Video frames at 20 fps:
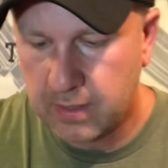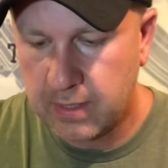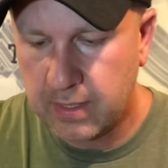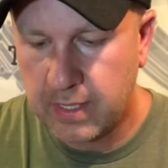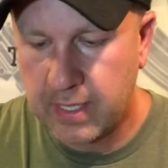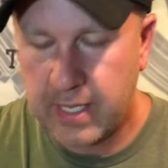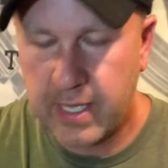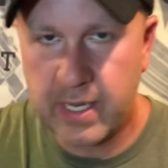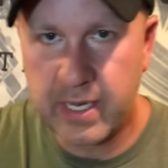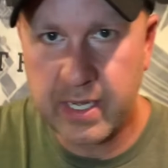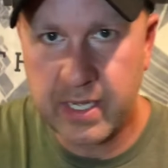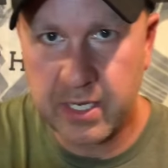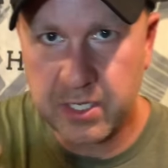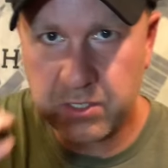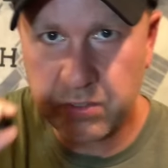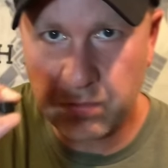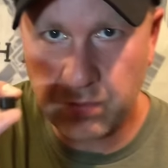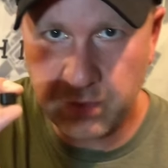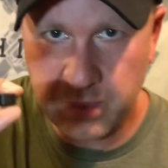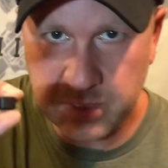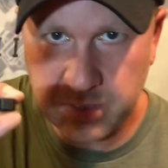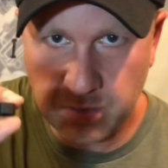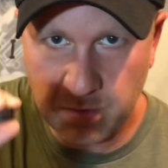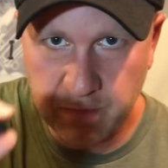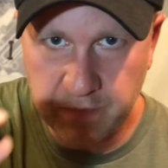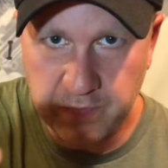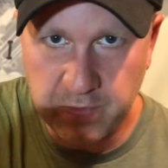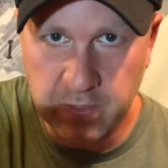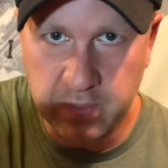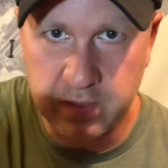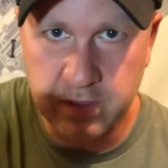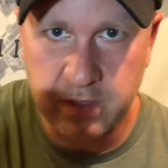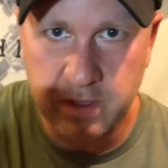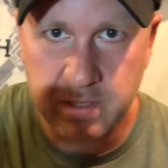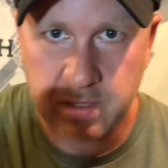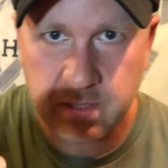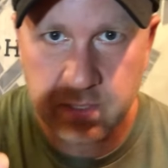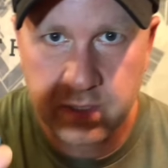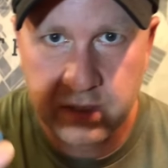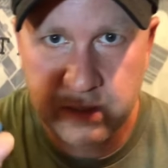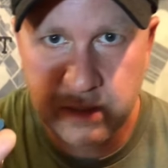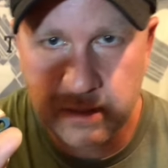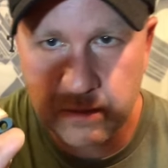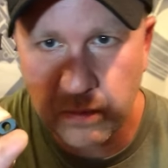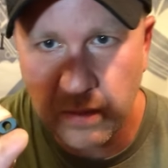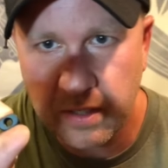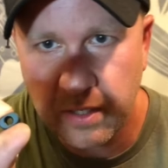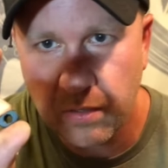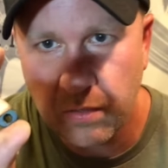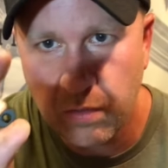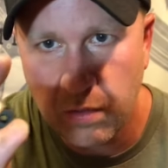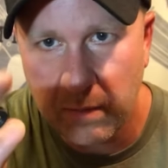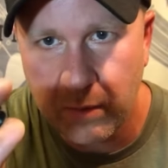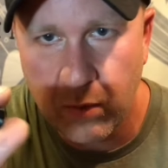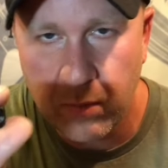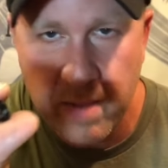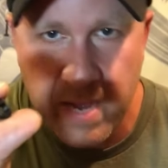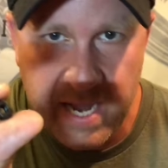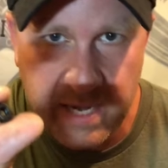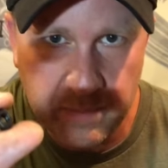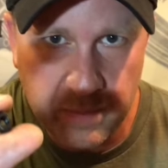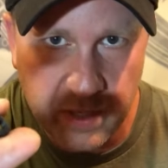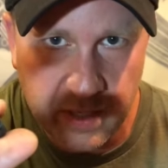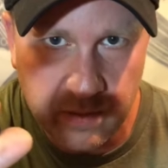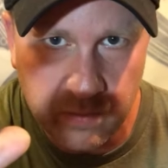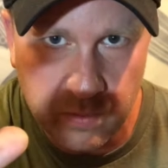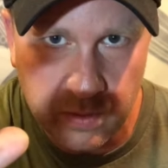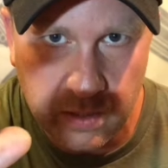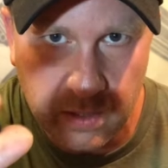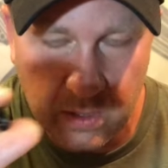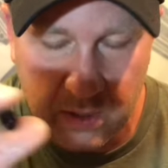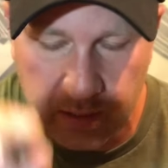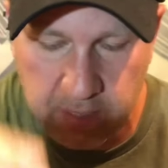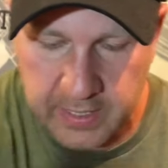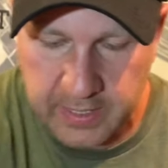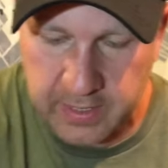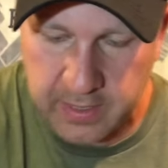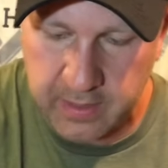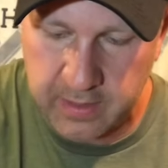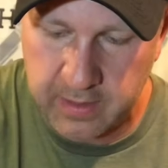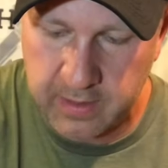And I got to screw this on first. This is what your normal mag button would look like.